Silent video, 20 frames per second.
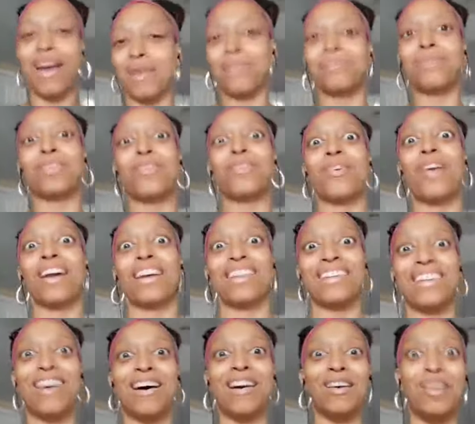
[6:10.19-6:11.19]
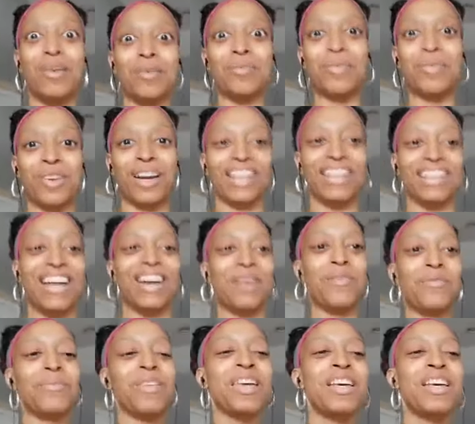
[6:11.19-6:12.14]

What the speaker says: am cracking up right now.